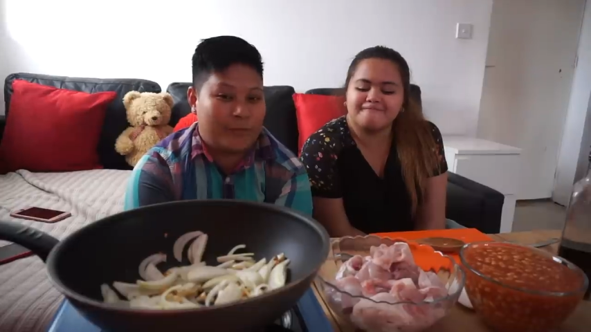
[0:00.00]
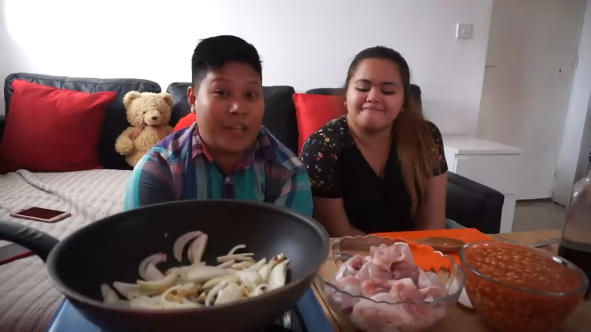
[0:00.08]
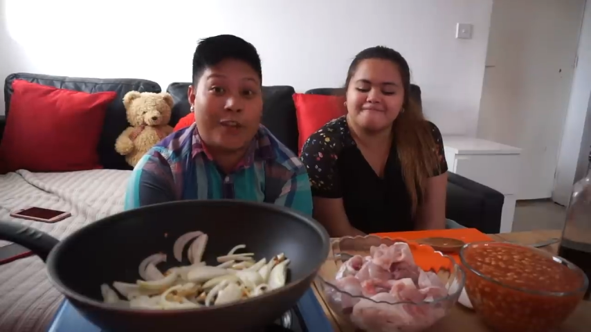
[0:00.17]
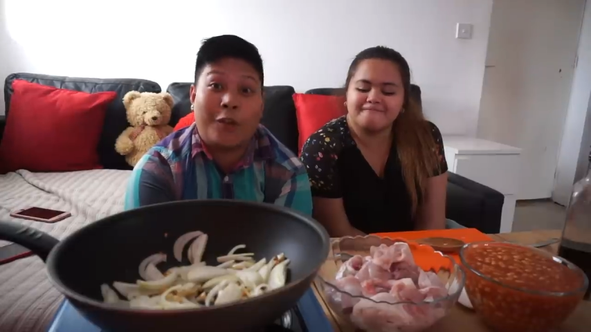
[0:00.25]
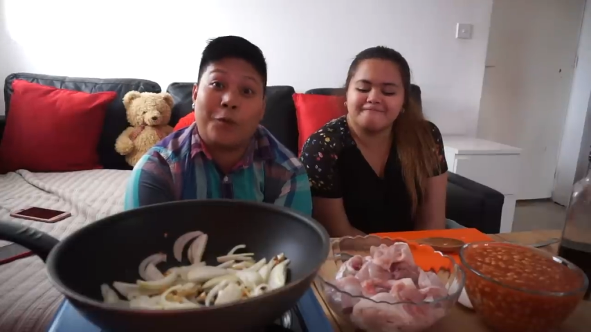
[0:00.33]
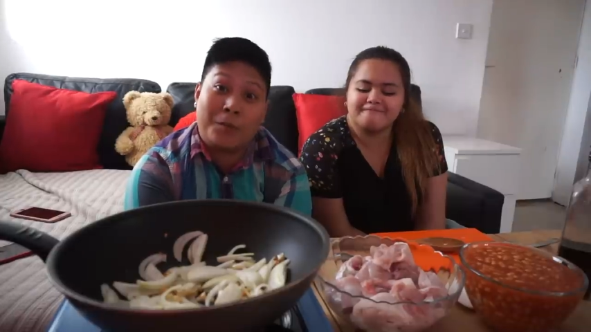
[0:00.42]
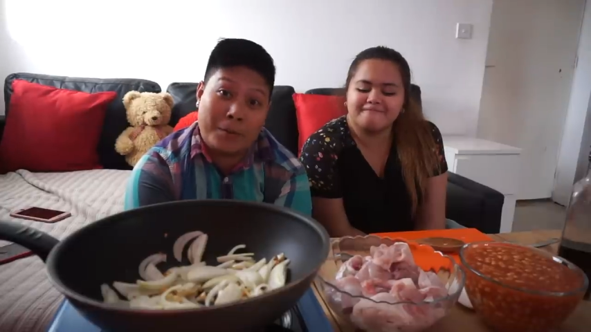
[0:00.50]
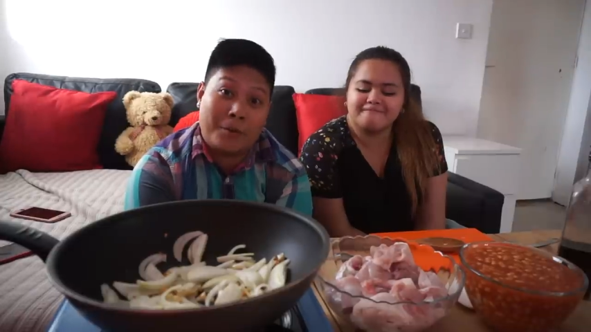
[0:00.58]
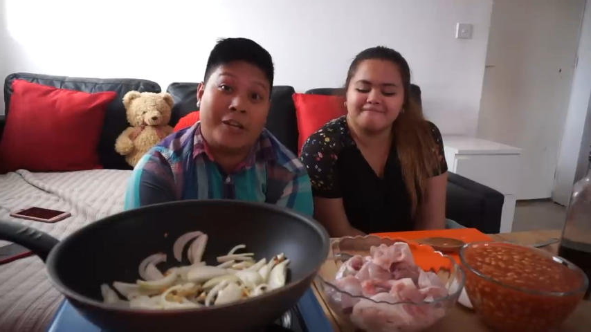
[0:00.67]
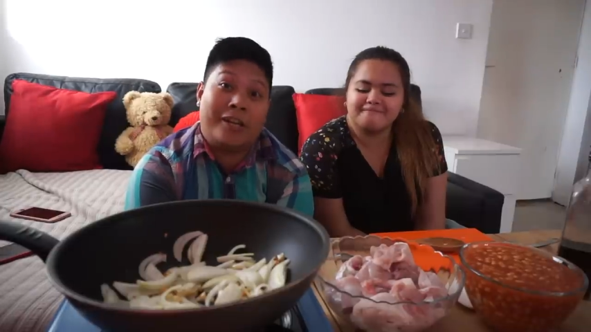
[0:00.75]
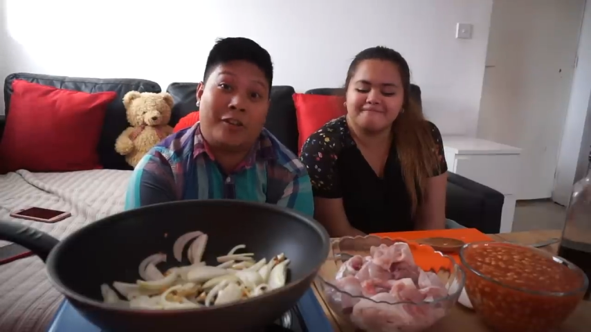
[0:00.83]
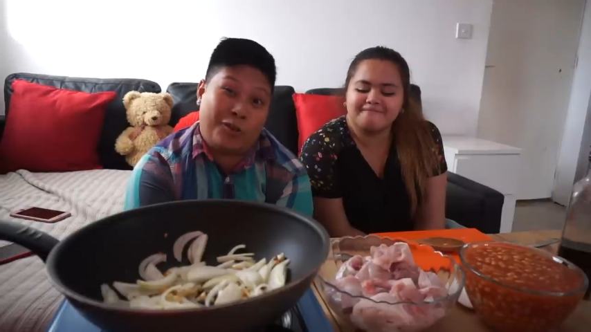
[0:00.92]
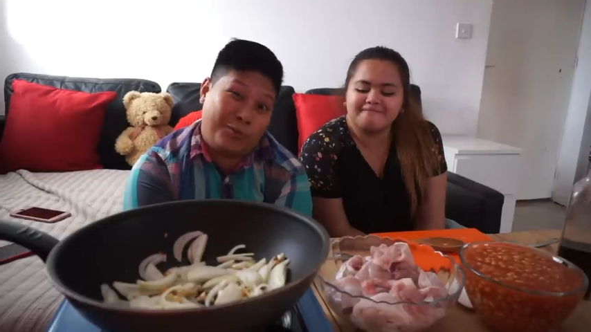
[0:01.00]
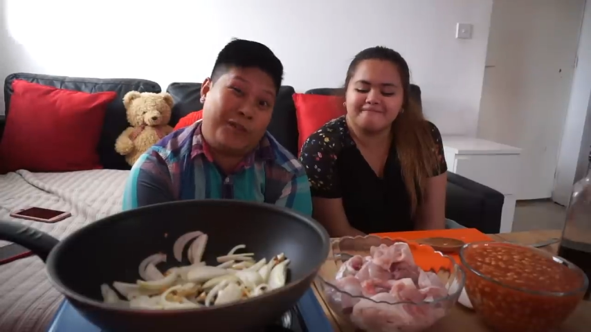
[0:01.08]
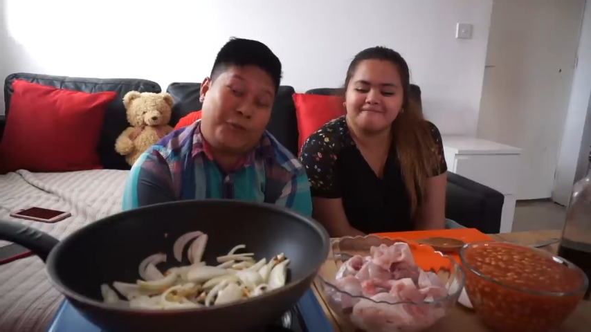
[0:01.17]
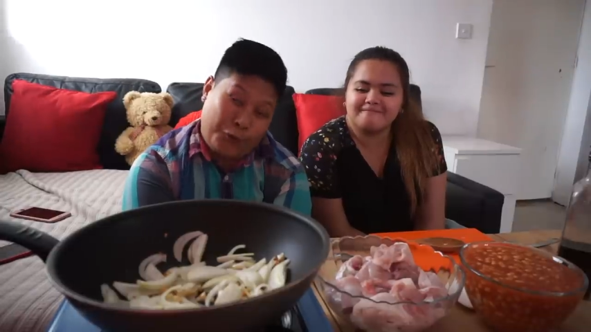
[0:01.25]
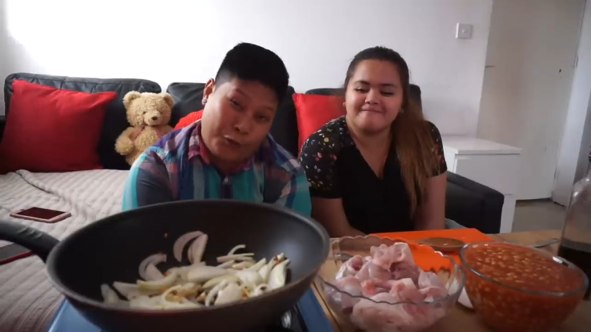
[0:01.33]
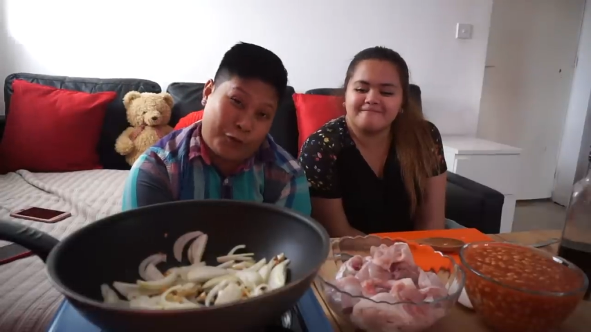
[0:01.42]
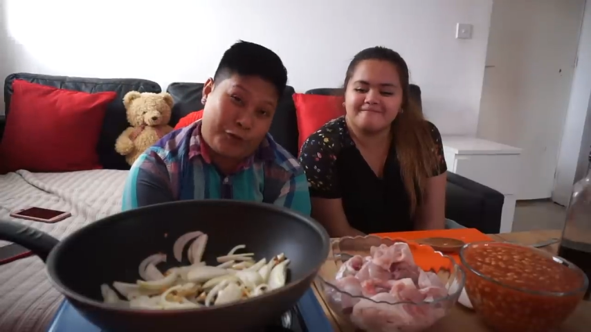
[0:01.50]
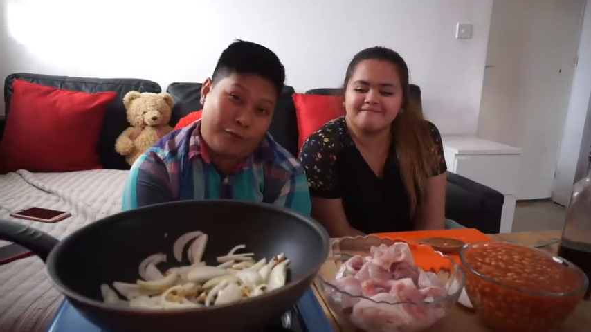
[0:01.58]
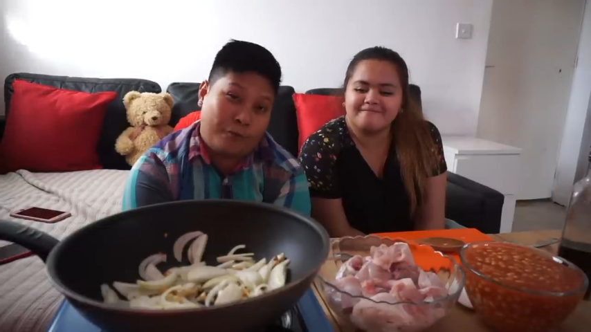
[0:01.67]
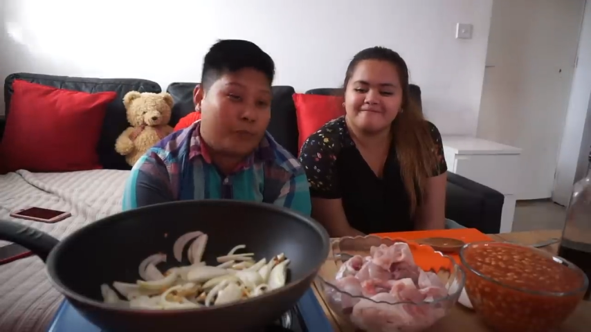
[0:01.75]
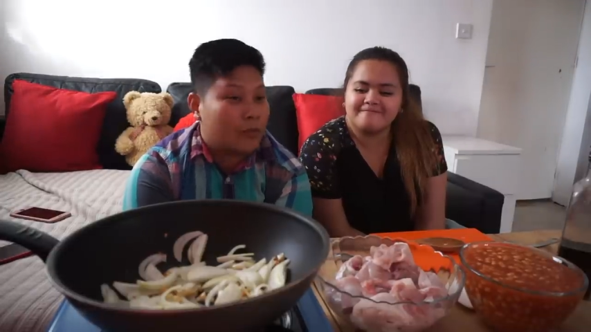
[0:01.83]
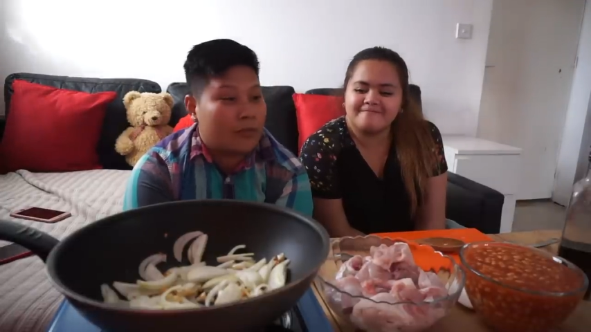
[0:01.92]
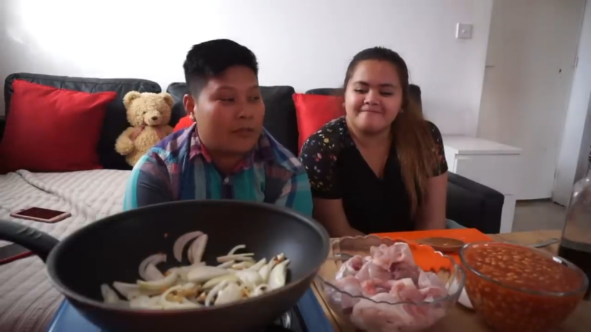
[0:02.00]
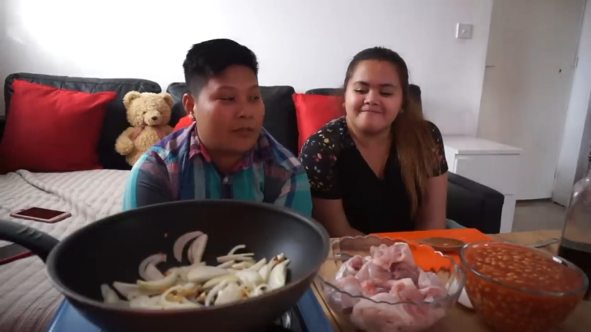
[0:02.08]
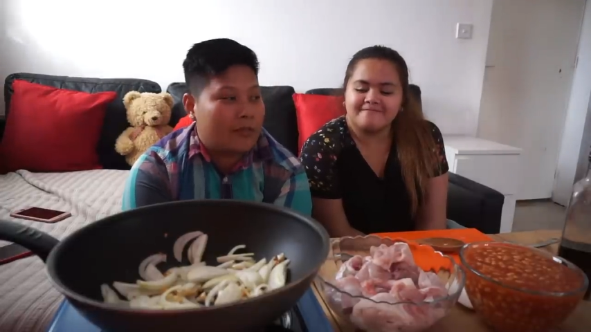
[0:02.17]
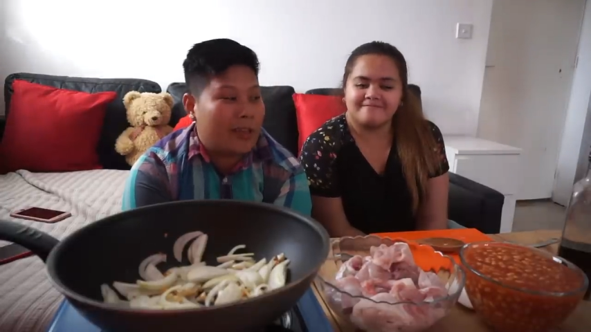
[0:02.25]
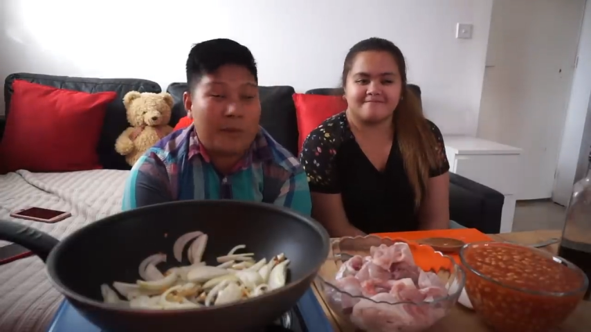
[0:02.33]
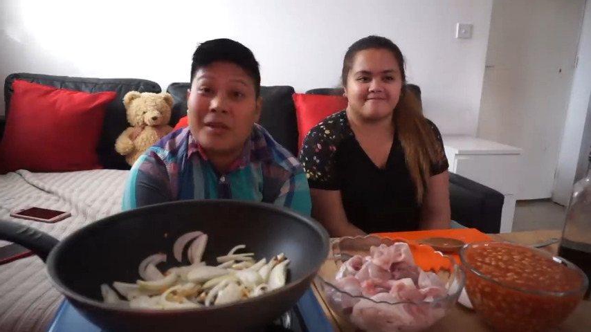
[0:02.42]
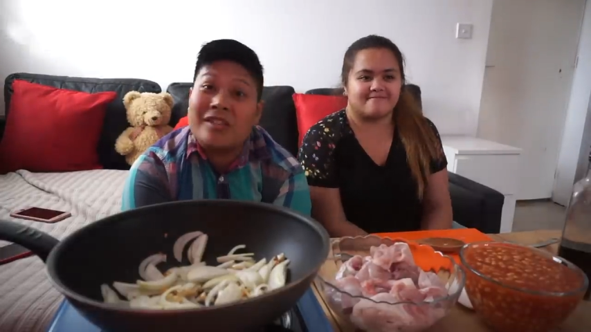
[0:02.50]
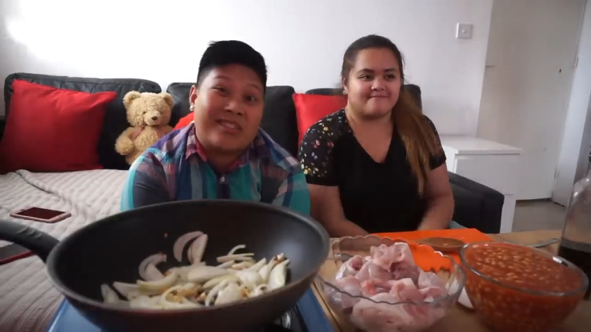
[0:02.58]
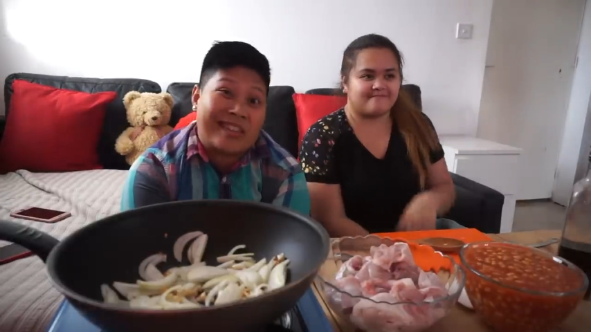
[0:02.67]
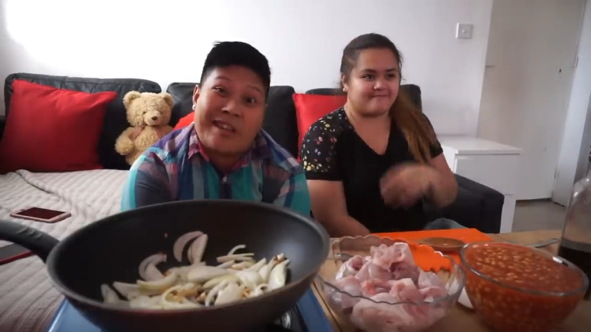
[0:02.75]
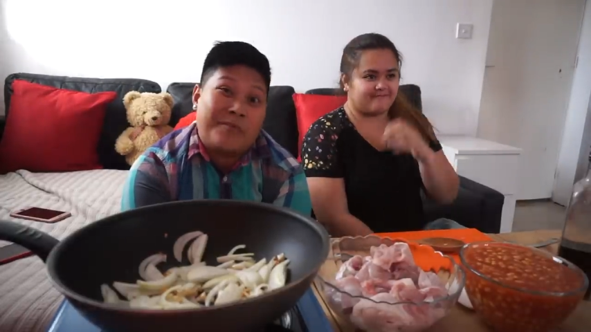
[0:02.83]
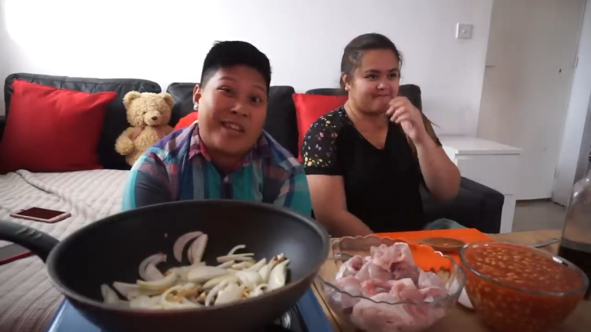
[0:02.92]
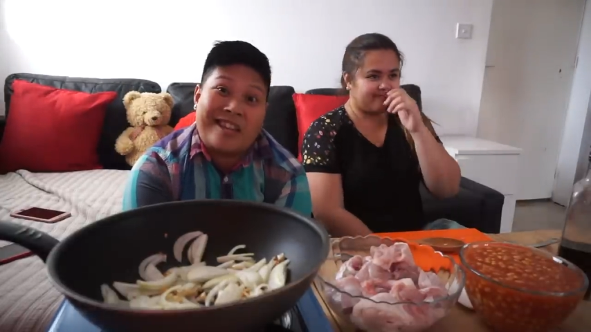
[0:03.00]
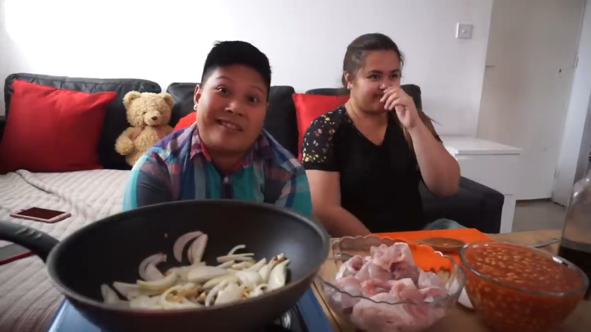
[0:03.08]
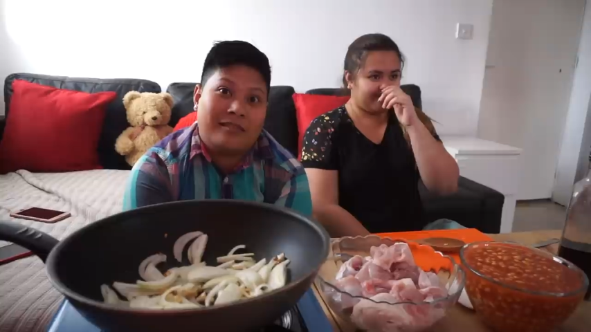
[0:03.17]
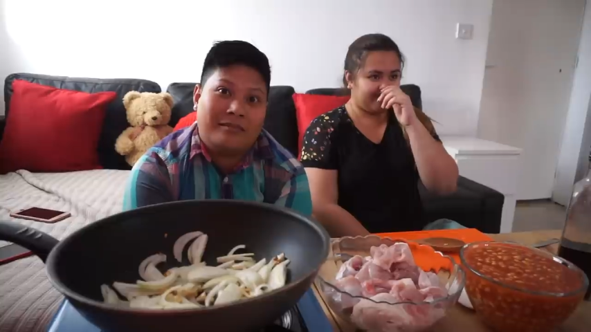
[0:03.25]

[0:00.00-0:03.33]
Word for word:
Speaker 1: it could be money it could be food it means the same thing